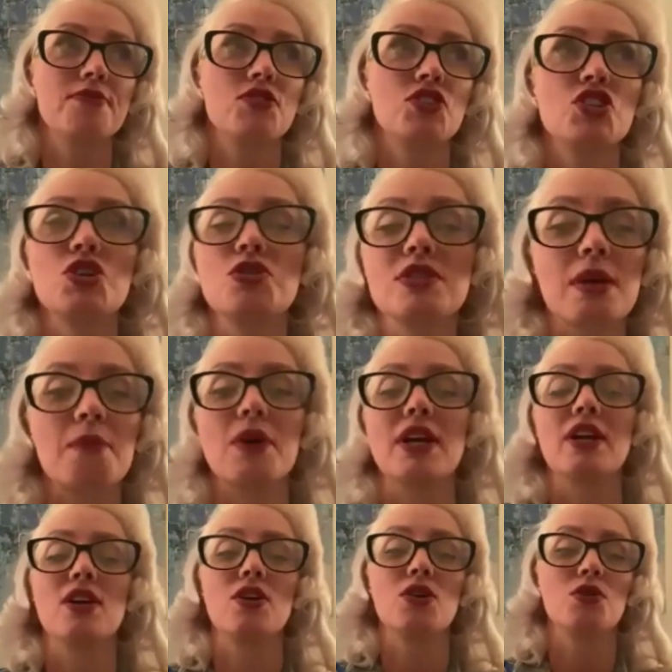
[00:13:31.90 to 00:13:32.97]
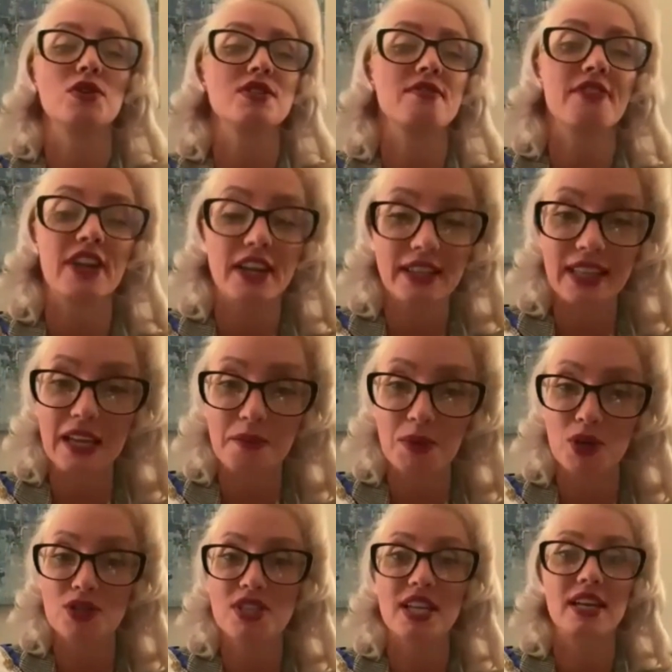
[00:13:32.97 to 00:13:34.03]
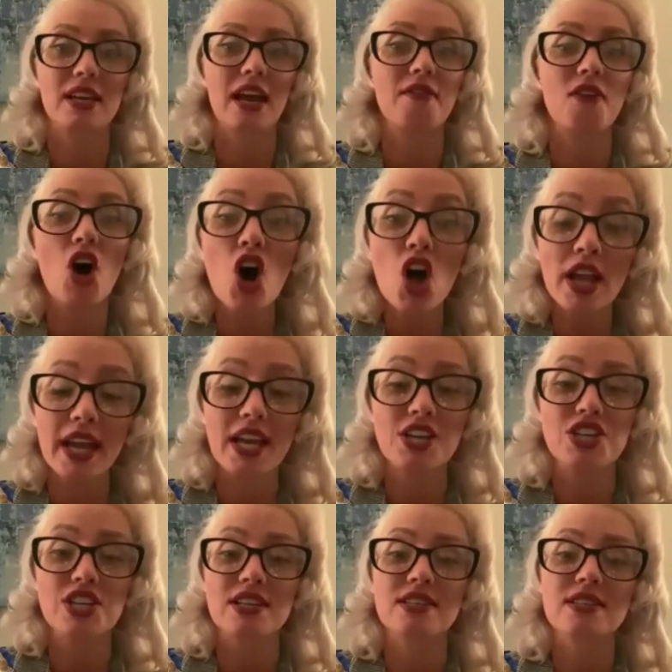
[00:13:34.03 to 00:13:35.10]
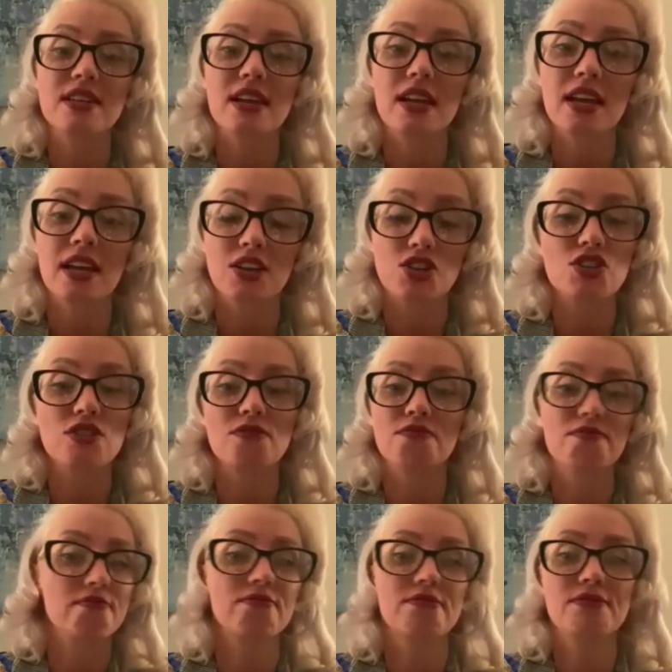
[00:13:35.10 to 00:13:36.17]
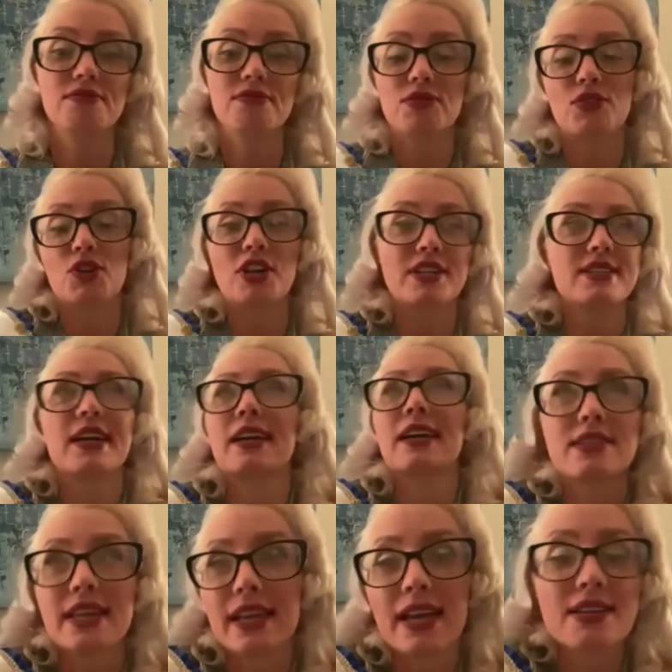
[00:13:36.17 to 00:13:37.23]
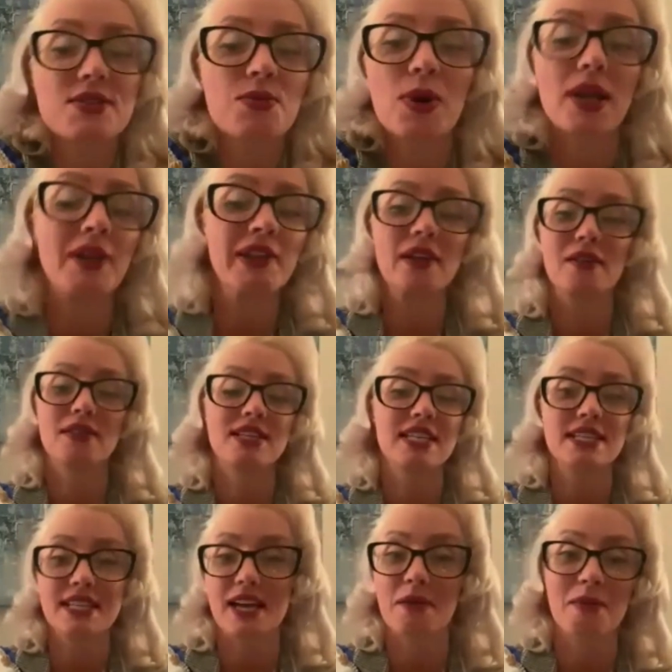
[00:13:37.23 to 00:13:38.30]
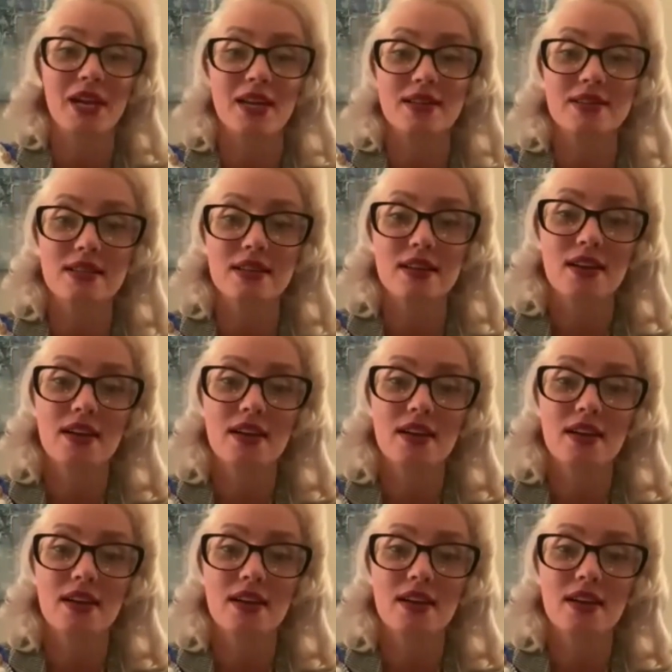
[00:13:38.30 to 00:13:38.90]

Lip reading: to someone who is a very layperson of all ages in 30 seconds, I guess, what TTM is?